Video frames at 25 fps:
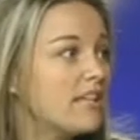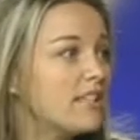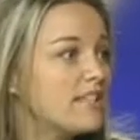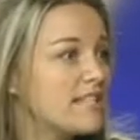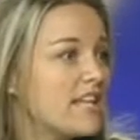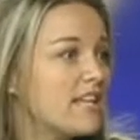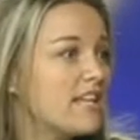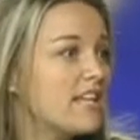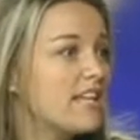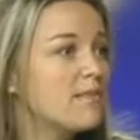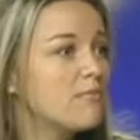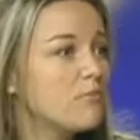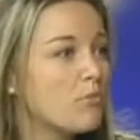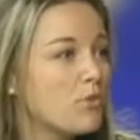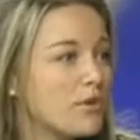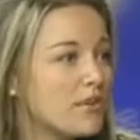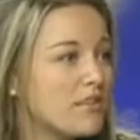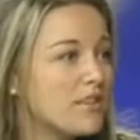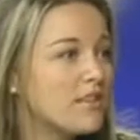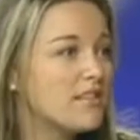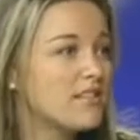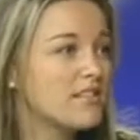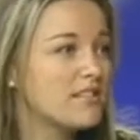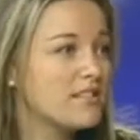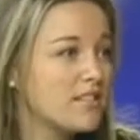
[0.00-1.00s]
take in more
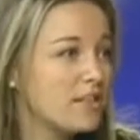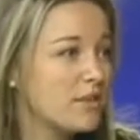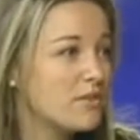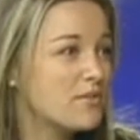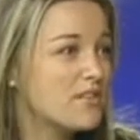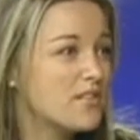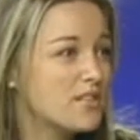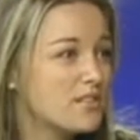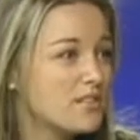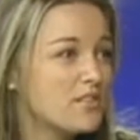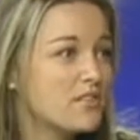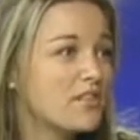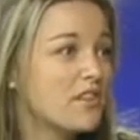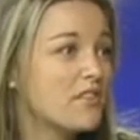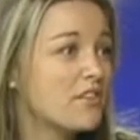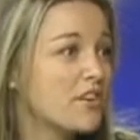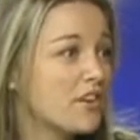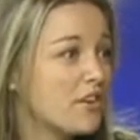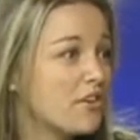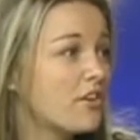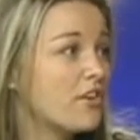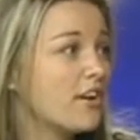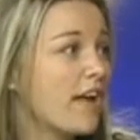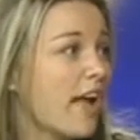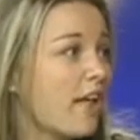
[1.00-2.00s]
than 600 or
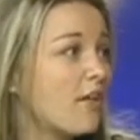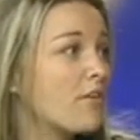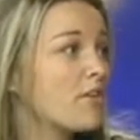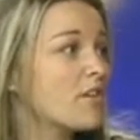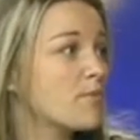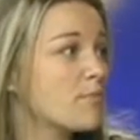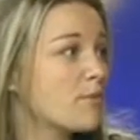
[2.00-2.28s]
700 calories